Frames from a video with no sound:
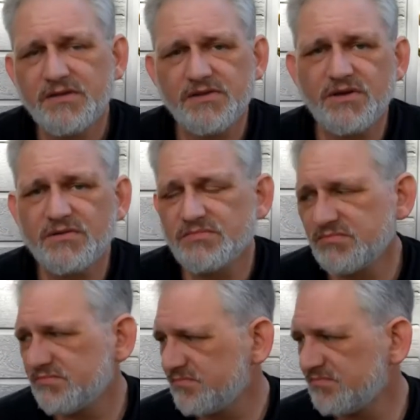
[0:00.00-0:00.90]
So
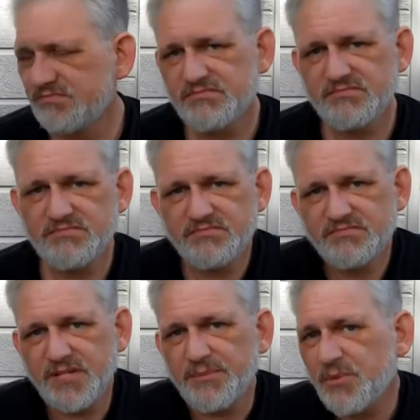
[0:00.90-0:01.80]

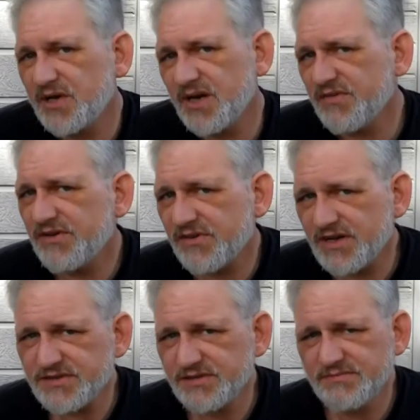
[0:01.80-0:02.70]
maybe we can have a
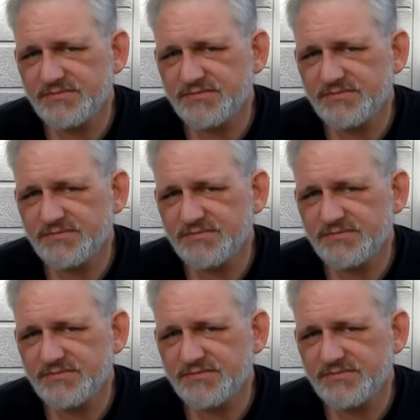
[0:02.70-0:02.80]
discussion?